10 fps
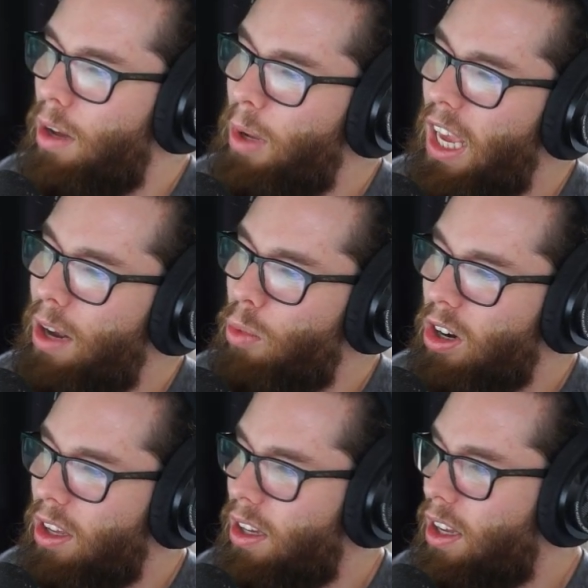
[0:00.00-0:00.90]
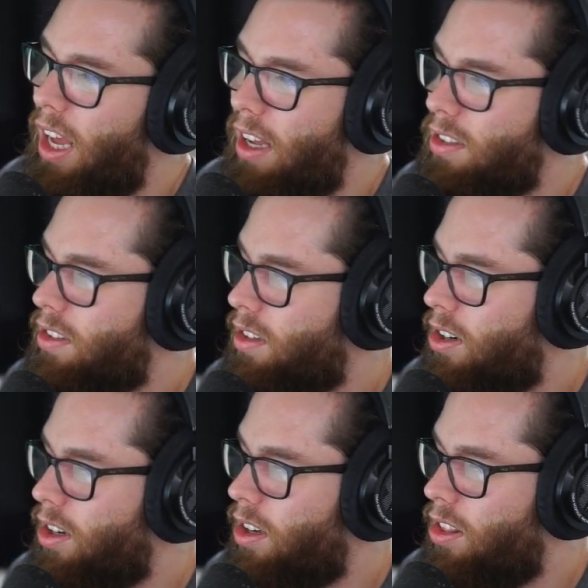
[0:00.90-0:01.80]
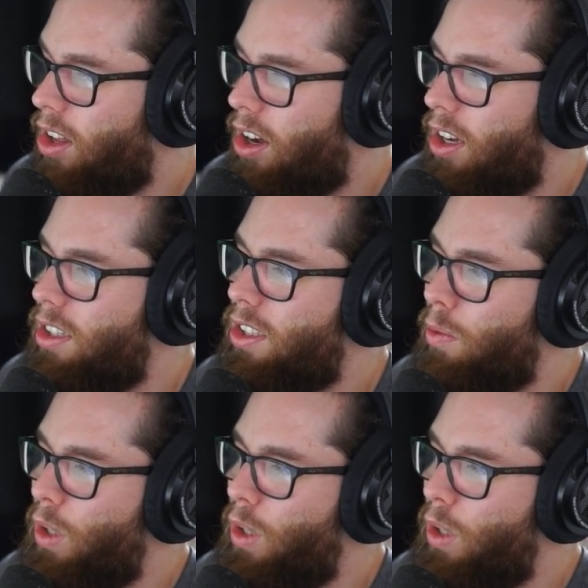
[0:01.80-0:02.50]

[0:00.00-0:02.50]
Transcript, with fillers: I began working at Cirque Lodge,